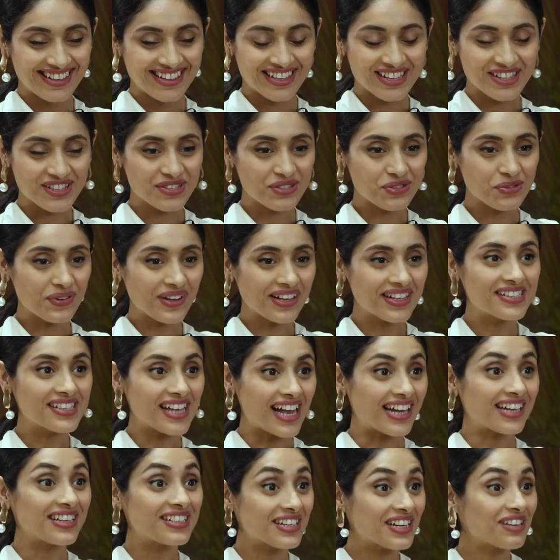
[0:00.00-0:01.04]
that's so
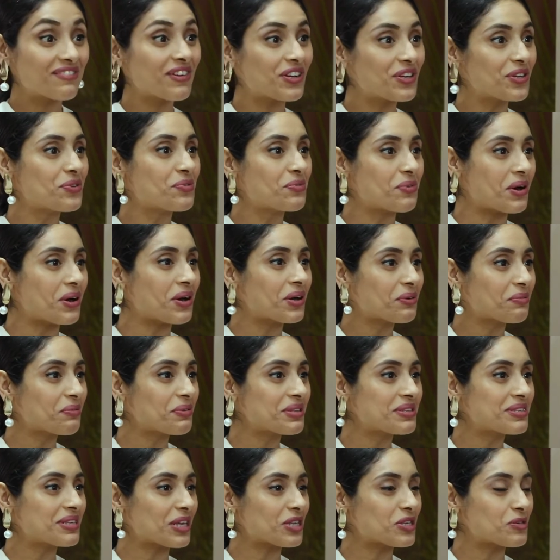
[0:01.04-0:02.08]
exciting when you work
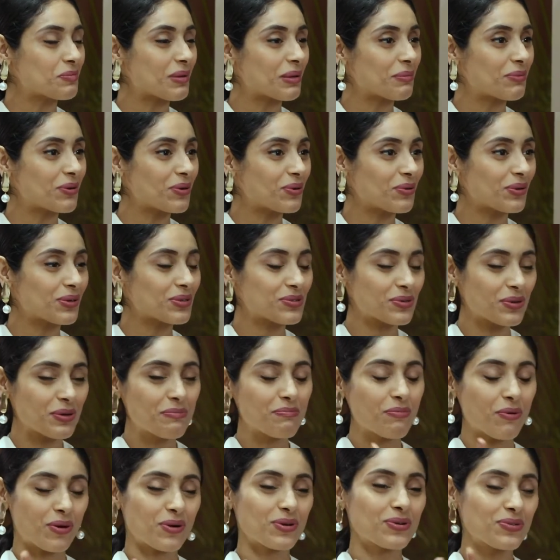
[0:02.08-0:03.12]
with such people who are so
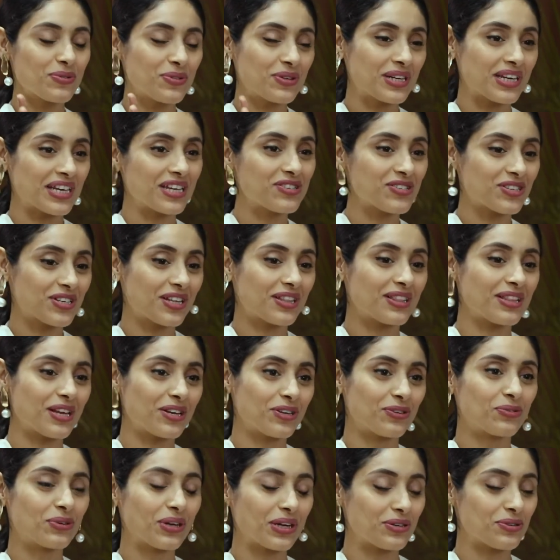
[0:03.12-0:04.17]
important to the nation and
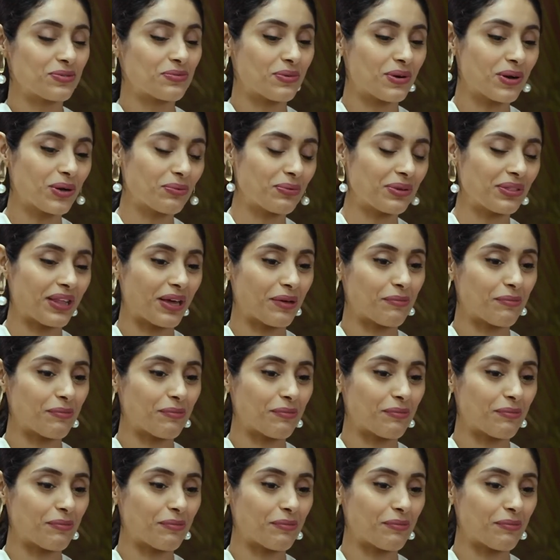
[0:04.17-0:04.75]
then you get to work with